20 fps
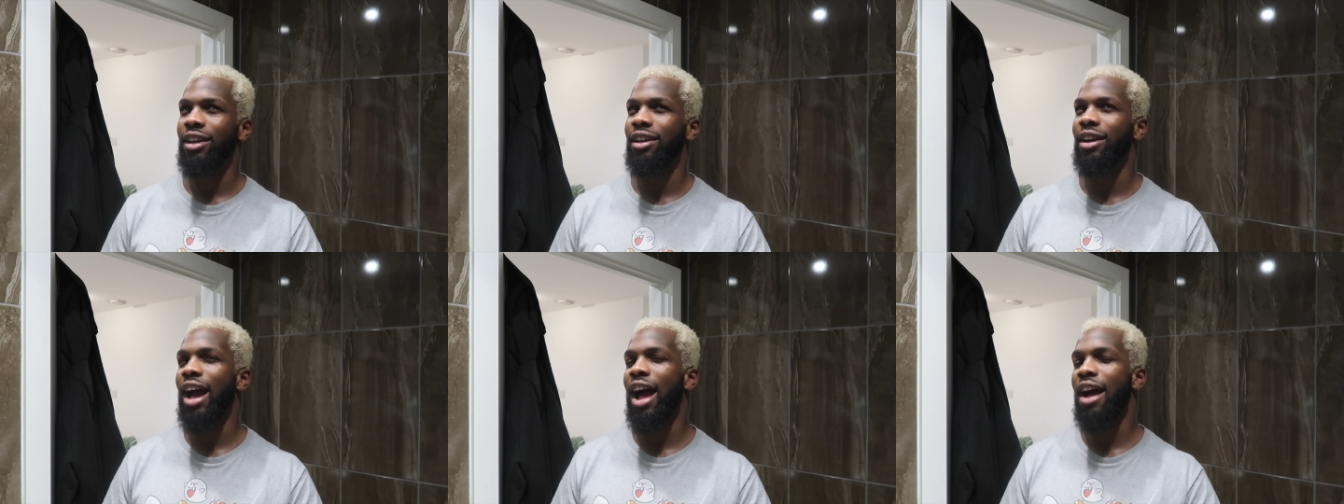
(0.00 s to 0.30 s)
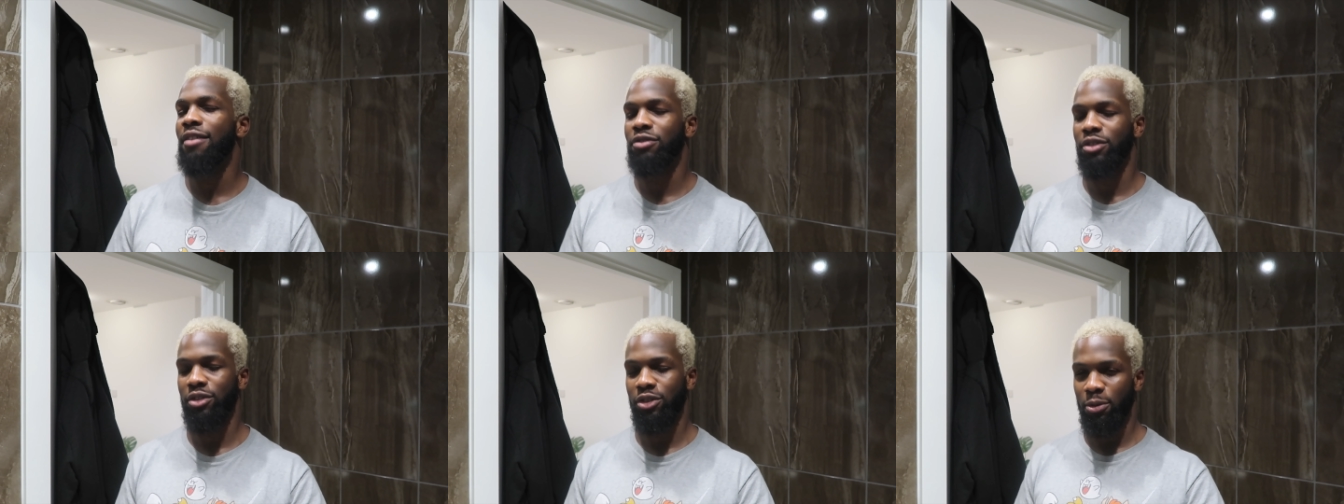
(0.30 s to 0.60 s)
I
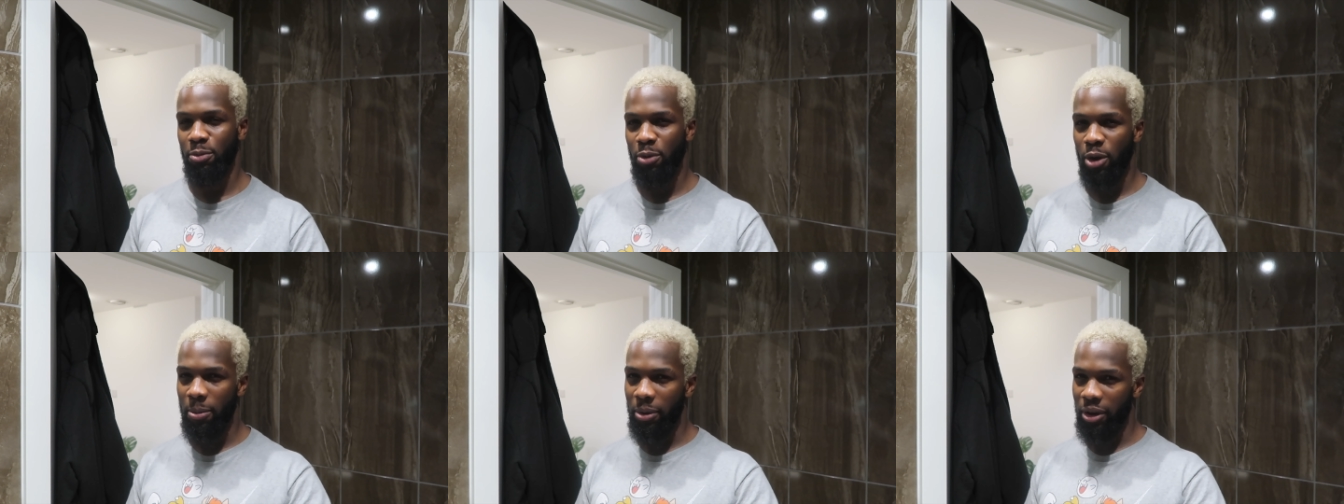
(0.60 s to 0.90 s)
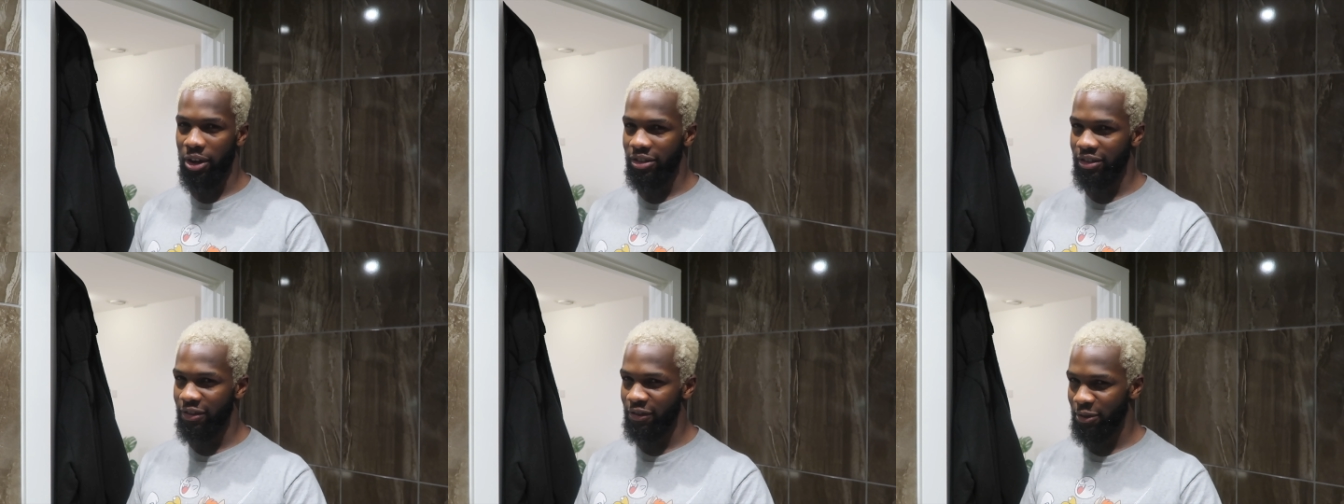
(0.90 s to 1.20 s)
have to support
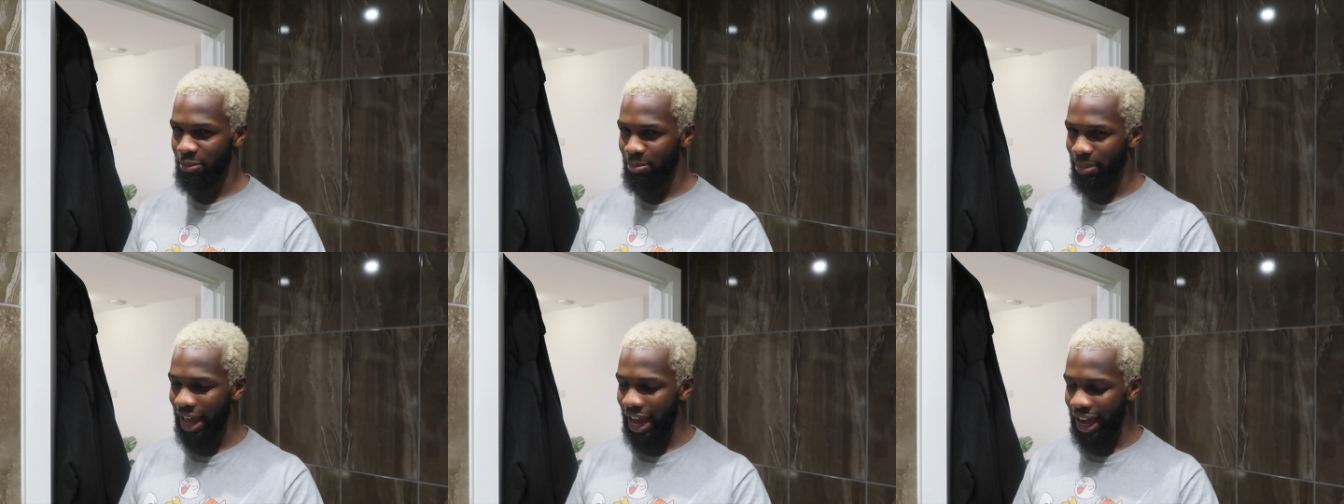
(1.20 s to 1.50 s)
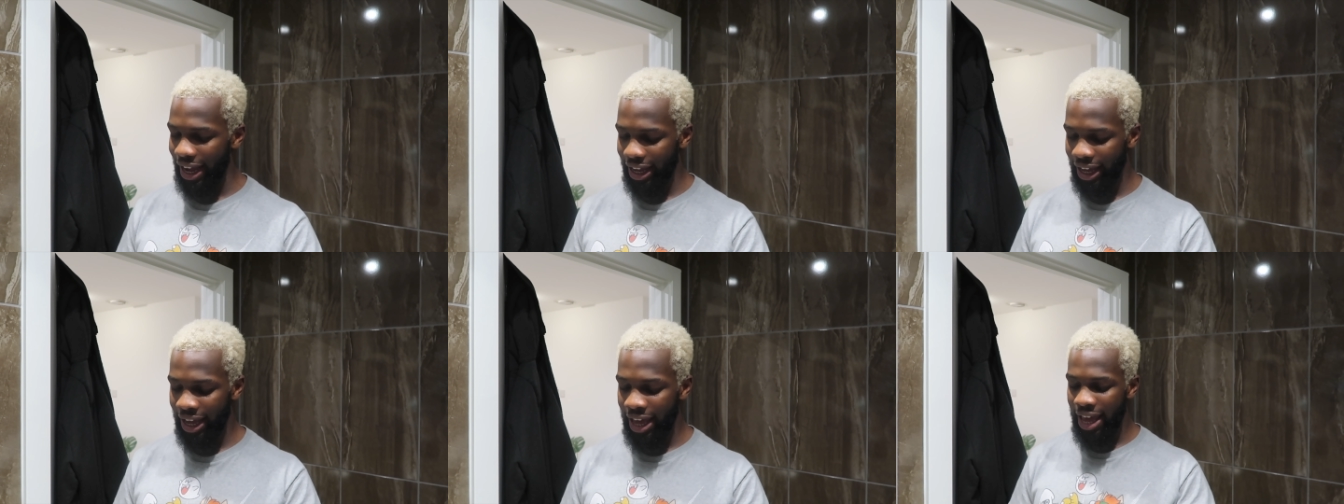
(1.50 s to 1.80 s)
because it's
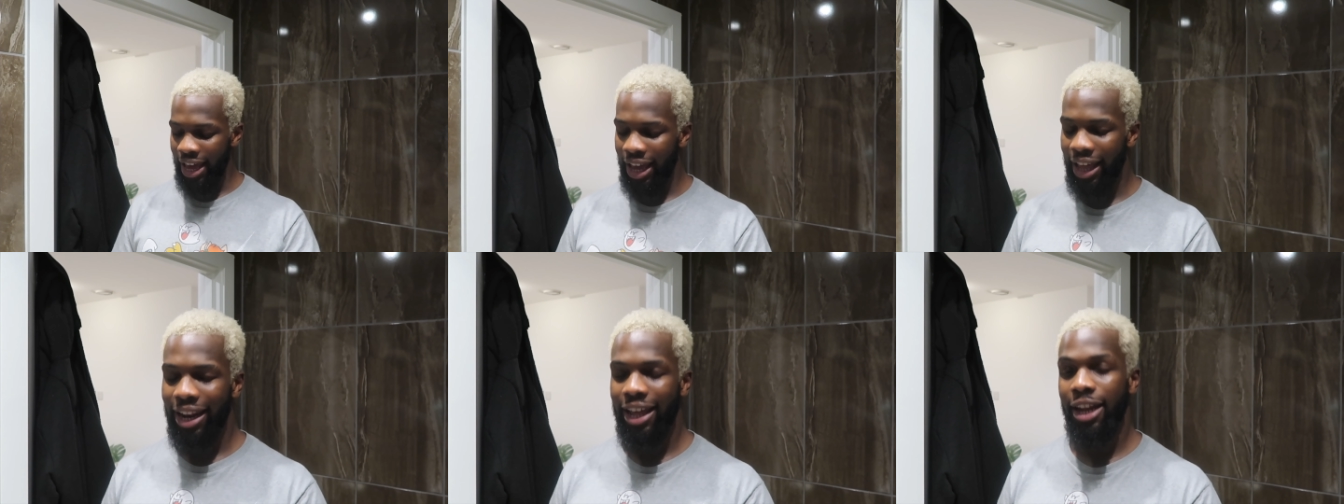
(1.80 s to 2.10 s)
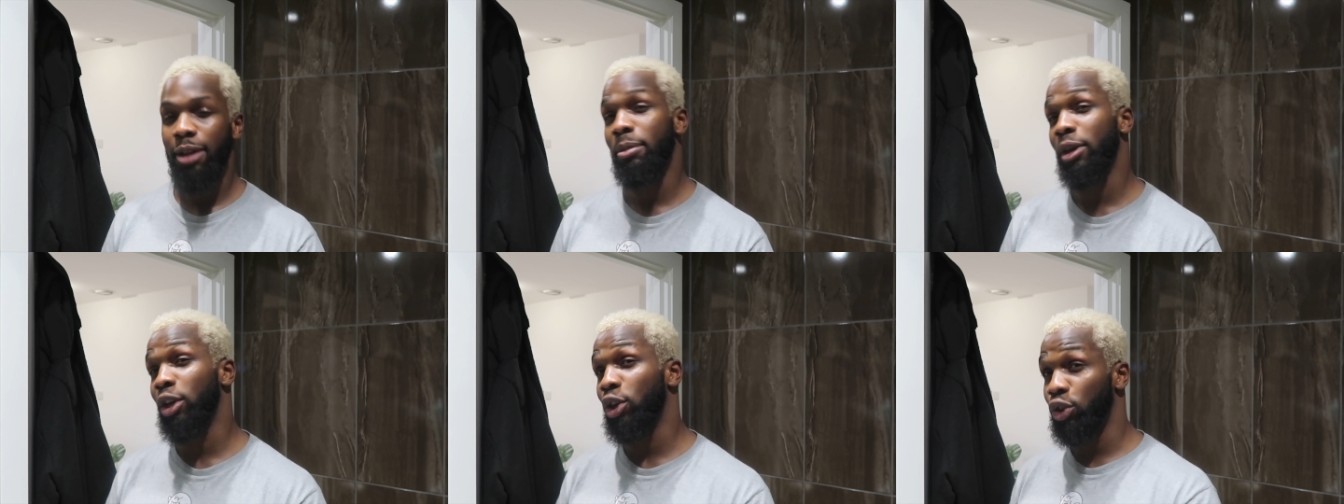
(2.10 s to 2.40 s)
black. Let
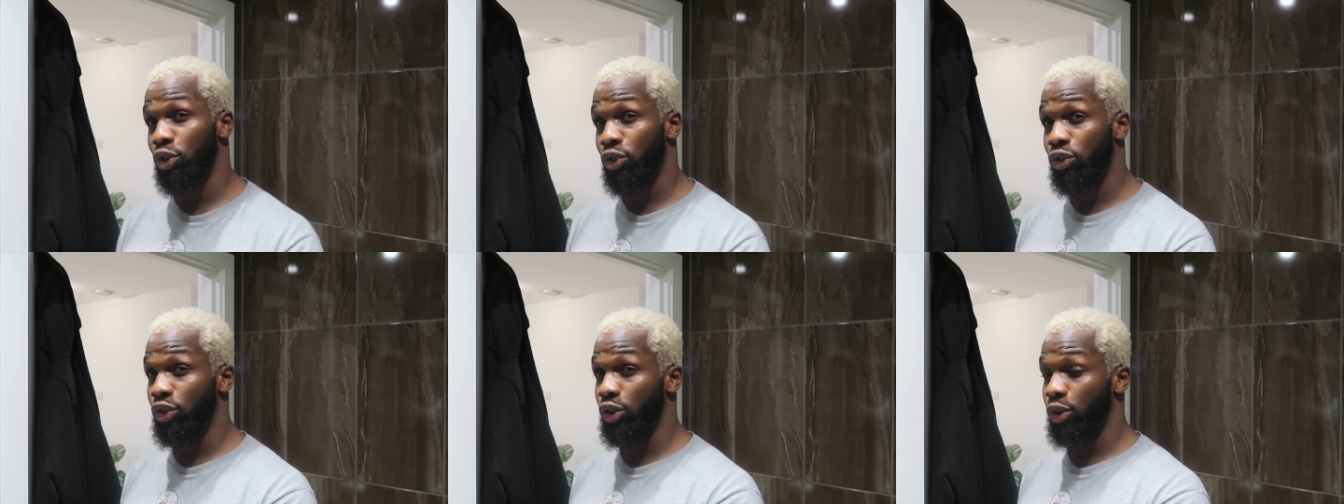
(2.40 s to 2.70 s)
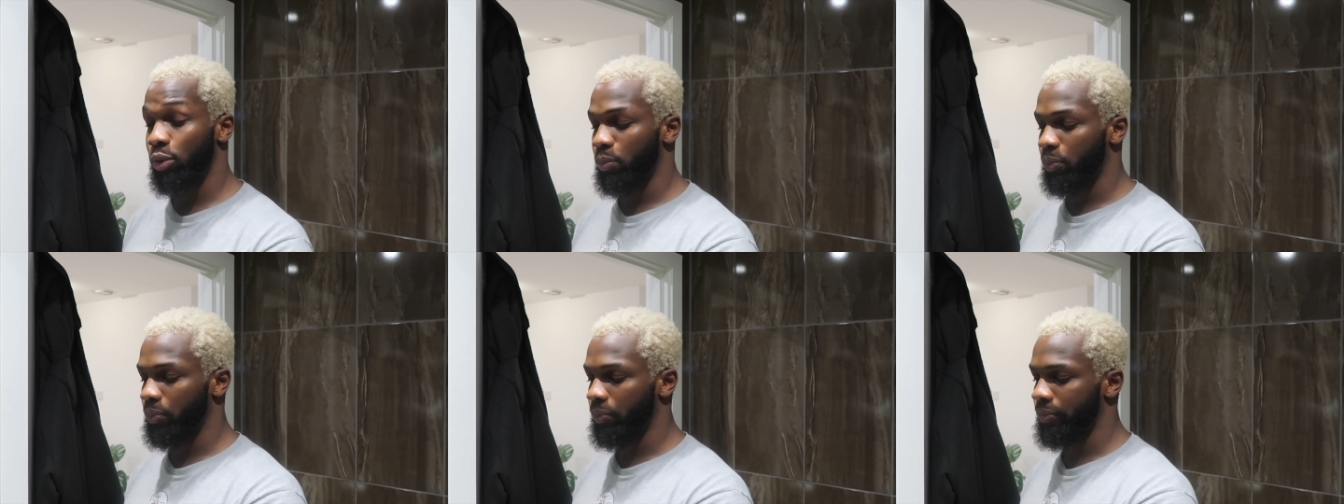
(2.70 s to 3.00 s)
it be good
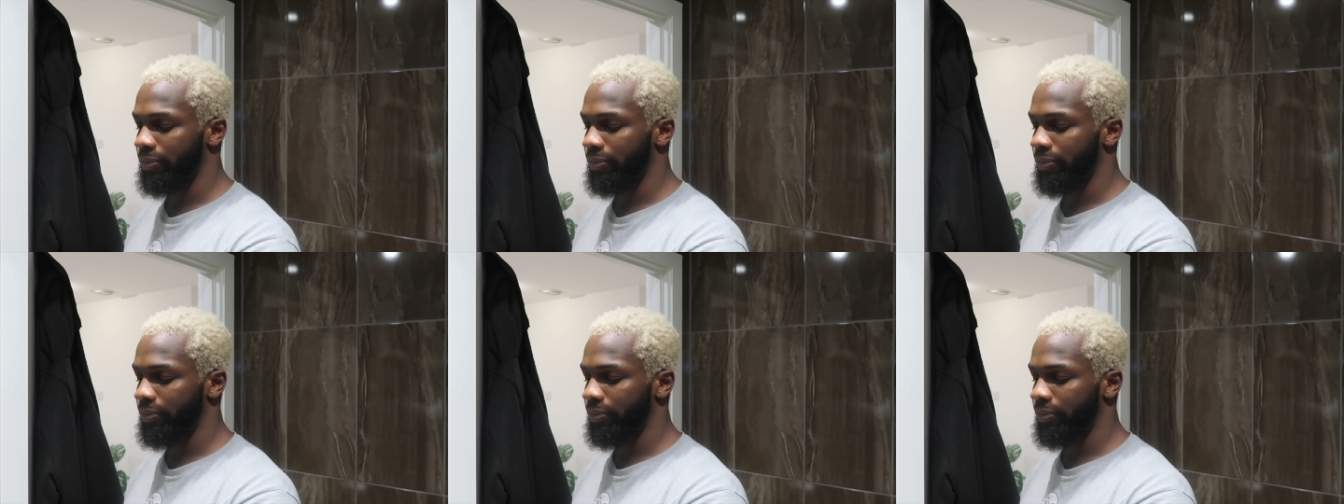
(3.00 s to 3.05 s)
too.